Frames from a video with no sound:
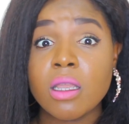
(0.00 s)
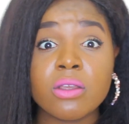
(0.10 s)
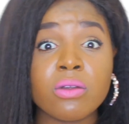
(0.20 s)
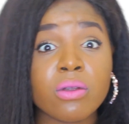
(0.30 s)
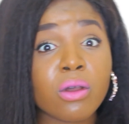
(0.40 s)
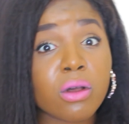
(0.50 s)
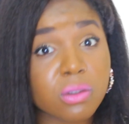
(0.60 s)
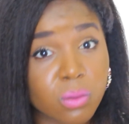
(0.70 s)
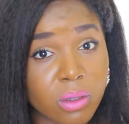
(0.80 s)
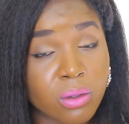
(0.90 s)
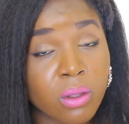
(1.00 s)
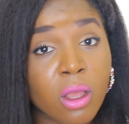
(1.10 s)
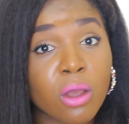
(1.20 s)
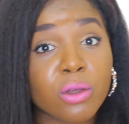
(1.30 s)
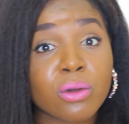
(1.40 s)
and you're in God's will,
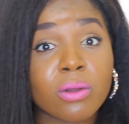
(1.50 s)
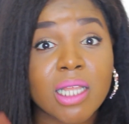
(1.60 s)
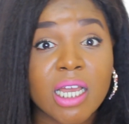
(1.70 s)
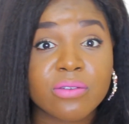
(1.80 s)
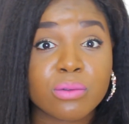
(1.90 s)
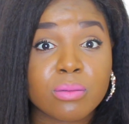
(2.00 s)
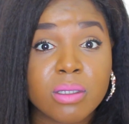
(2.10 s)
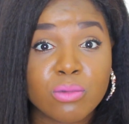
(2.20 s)
your life will be